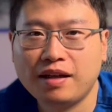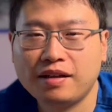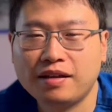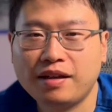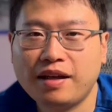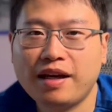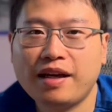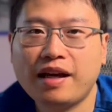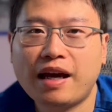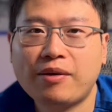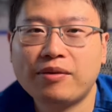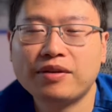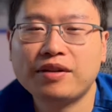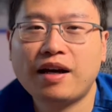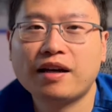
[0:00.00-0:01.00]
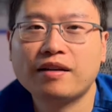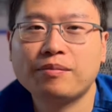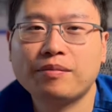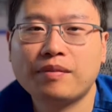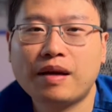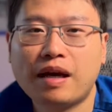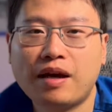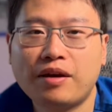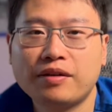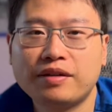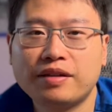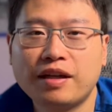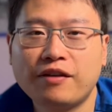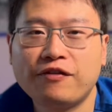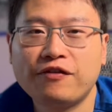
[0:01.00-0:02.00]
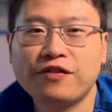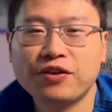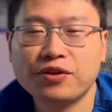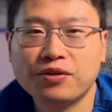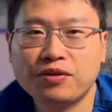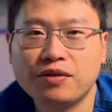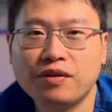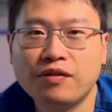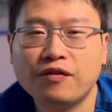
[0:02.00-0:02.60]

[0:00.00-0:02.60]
Today, I want to talk about a few